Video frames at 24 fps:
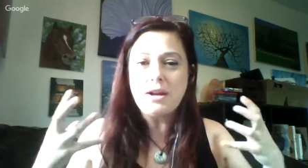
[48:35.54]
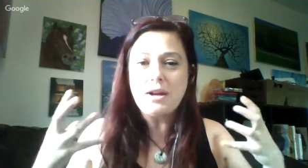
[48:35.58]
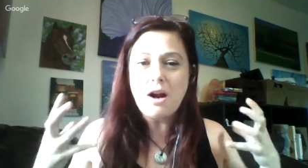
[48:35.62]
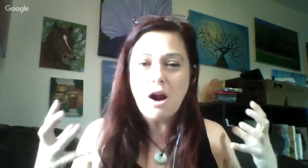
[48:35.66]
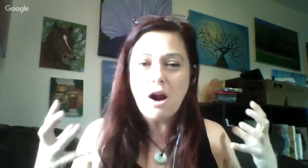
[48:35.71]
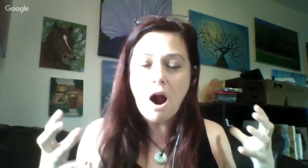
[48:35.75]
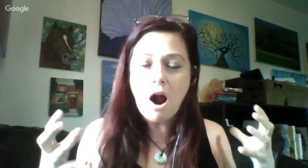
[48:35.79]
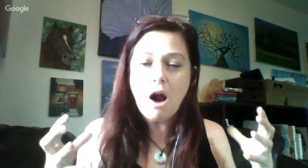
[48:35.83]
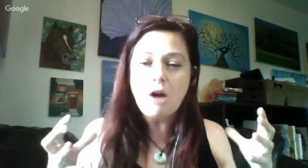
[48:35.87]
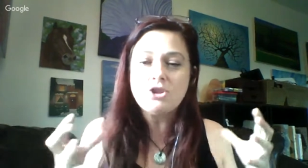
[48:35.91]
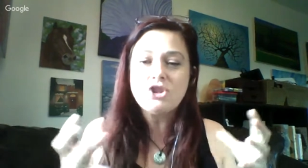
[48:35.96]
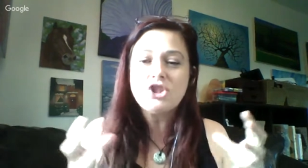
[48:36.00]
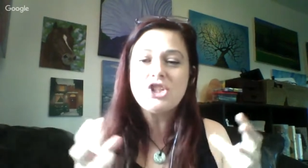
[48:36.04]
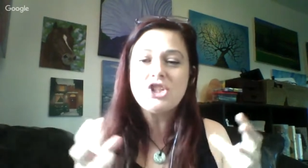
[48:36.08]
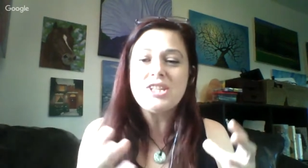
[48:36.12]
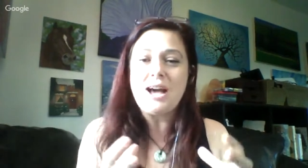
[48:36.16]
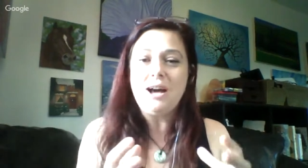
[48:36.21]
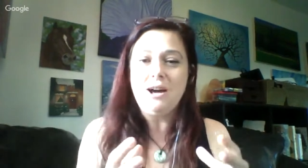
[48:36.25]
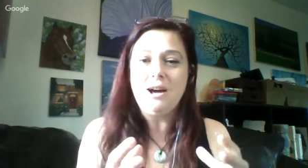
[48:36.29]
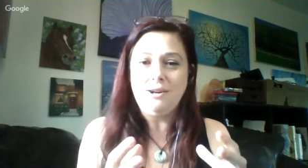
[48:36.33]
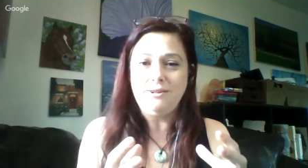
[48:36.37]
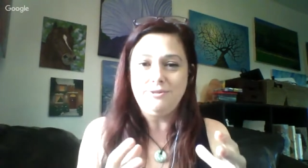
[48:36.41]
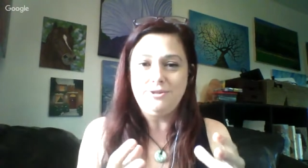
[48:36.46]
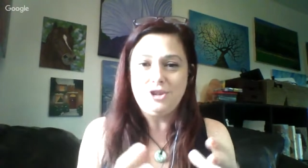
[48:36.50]

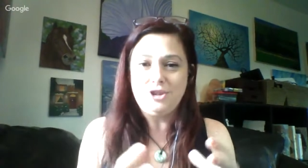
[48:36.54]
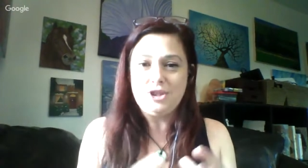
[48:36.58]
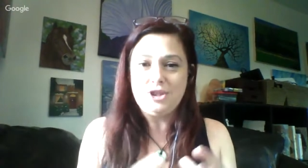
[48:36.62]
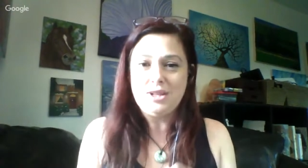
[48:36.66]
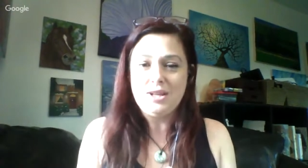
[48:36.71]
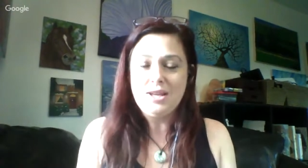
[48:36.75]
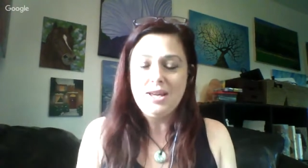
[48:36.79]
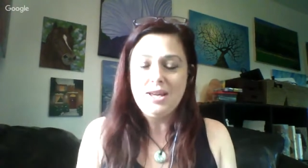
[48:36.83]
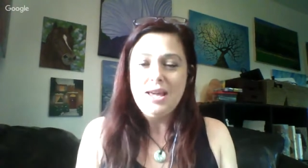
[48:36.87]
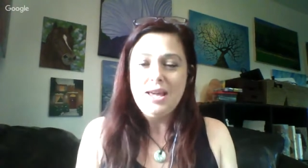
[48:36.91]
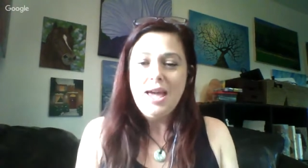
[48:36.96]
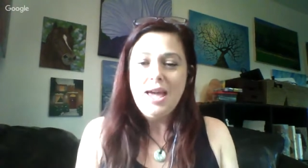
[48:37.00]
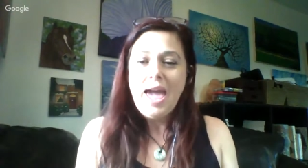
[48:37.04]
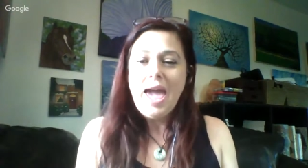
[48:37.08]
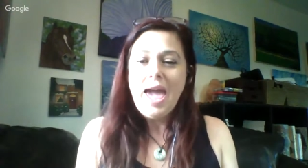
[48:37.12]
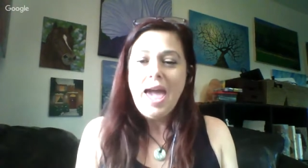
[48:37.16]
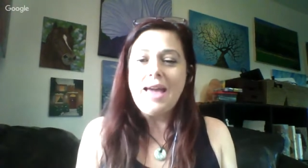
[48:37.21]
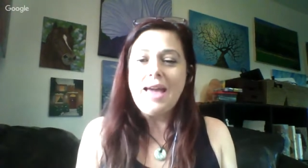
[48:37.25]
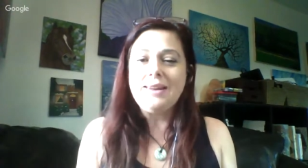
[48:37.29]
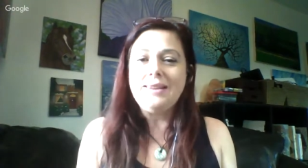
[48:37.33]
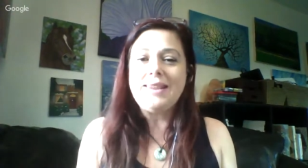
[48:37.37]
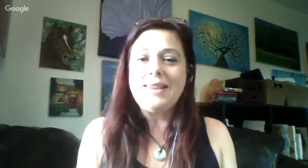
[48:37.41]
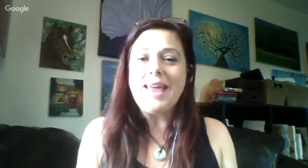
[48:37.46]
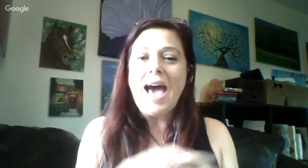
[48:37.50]
ourselves.
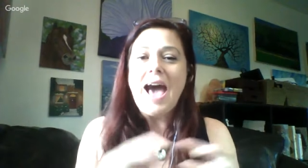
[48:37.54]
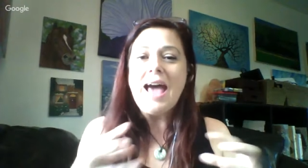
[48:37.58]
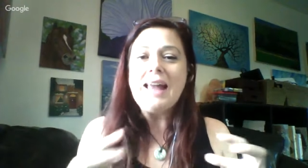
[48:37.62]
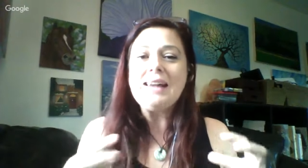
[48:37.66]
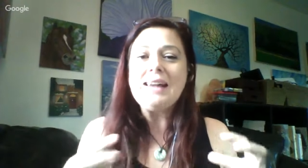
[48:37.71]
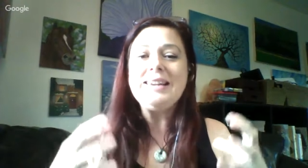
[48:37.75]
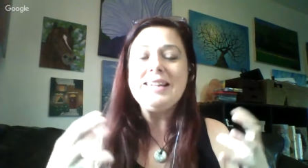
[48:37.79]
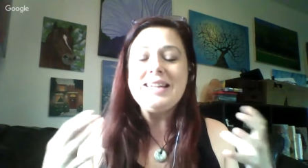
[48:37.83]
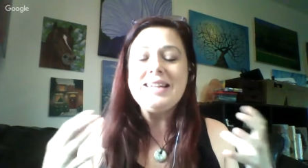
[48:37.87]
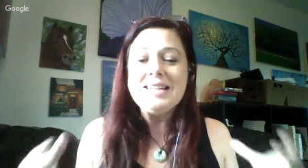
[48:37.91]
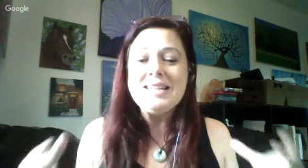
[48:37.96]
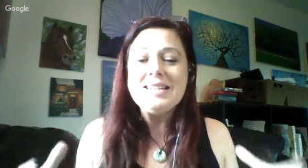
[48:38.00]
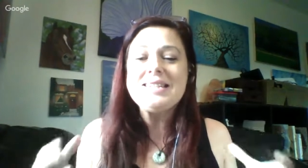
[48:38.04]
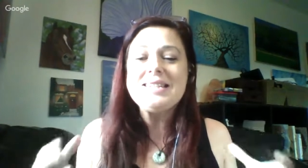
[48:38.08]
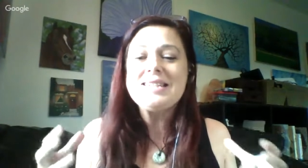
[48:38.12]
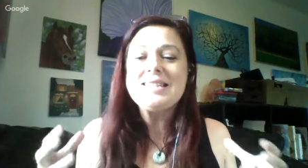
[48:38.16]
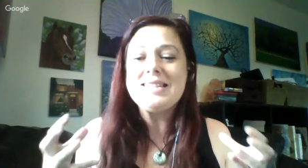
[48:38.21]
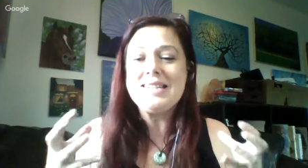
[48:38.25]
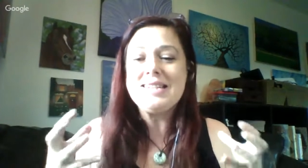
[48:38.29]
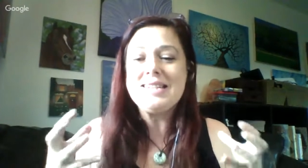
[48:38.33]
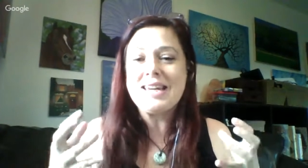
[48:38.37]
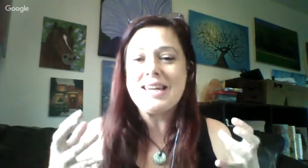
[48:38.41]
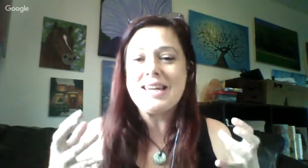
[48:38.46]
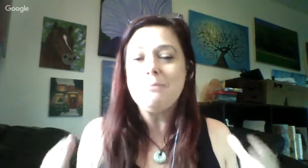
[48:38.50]
And that leads to
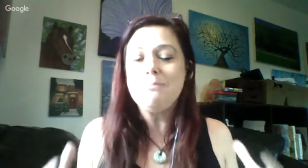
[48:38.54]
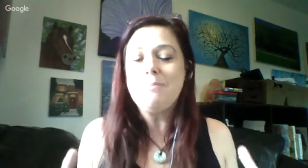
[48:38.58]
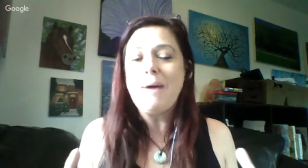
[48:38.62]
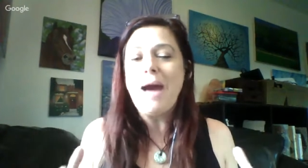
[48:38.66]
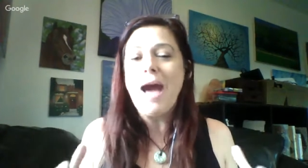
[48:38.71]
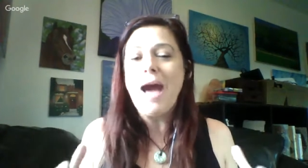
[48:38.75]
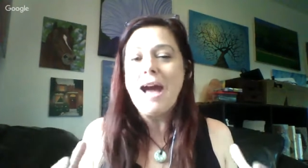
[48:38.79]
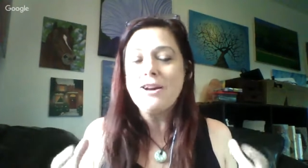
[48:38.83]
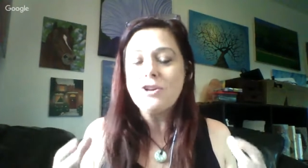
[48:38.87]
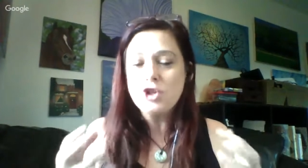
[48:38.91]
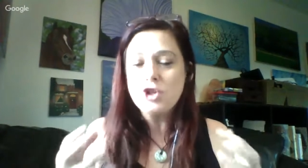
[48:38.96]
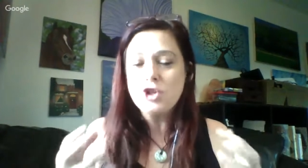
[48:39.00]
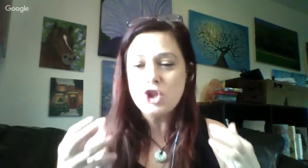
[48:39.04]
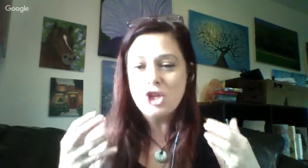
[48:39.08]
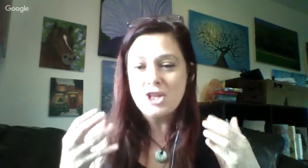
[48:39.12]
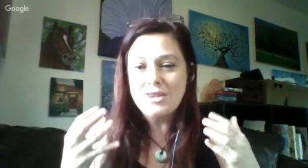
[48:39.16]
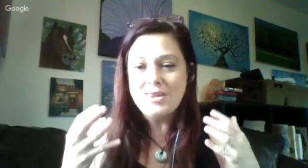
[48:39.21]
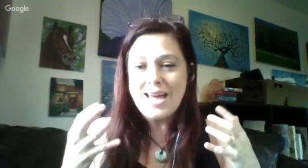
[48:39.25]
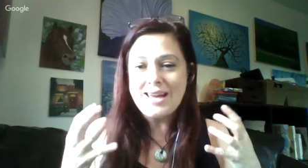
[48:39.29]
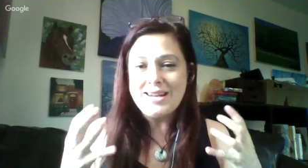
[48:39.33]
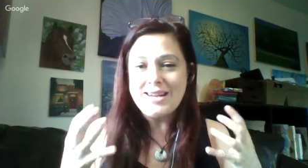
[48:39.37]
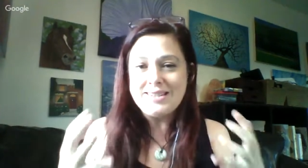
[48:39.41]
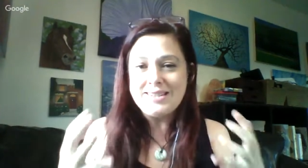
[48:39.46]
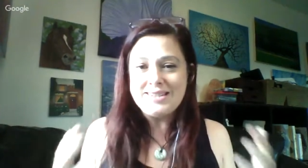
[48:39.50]
the compassion
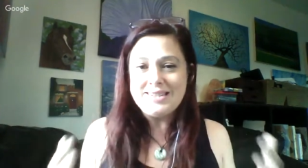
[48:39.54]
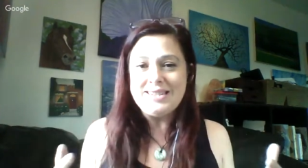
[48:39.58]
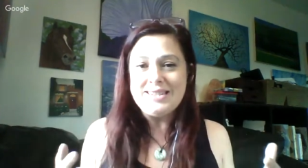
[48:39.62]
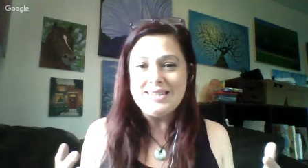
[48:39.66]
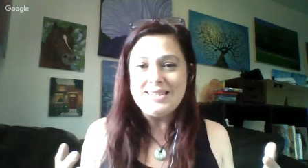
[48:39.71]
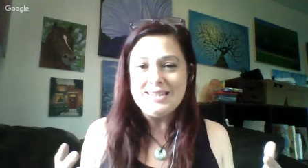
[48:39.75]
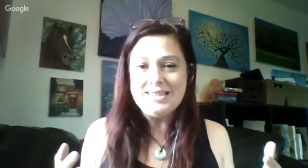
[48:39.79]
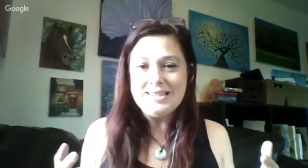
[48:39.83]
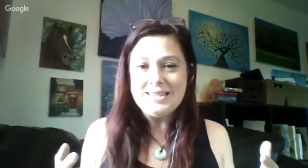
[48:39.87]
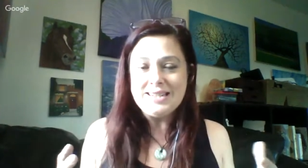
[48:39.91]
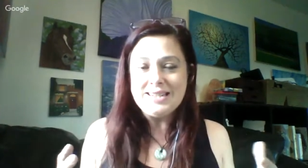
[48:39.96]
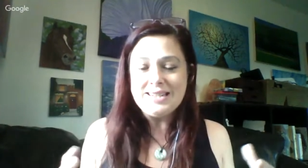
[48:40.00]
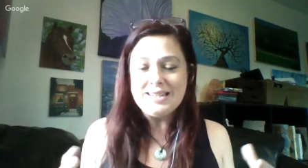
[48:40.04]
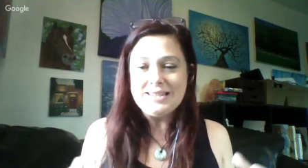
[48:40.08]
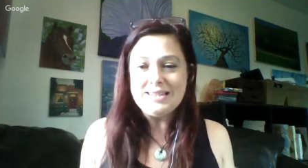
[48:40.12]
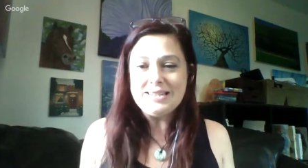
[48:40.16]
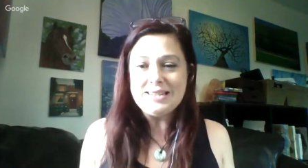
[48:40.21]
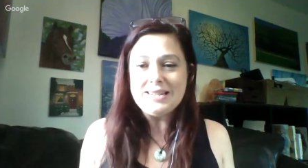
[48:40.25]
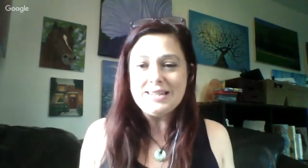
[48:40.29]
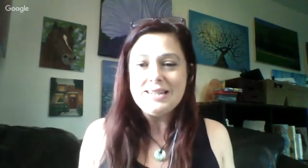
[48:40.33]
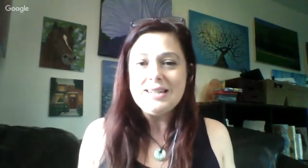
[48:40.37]
that is needed